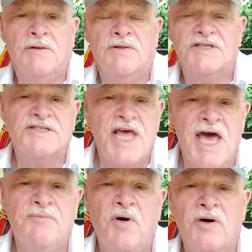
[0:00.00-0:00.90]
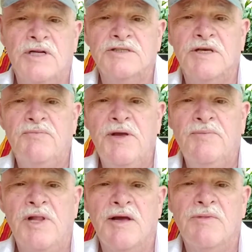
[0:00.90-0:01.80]
The sad part is that
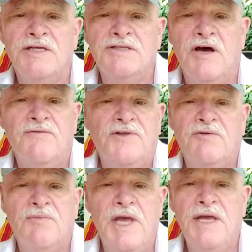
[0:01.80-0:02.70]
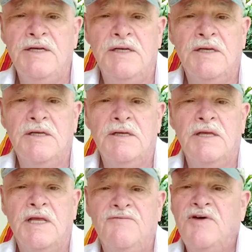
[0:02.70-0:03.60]
people like myself that have made
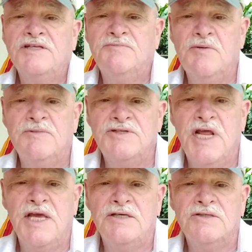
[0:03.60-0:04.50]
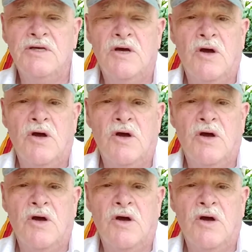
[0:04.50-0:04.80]
investment mistakes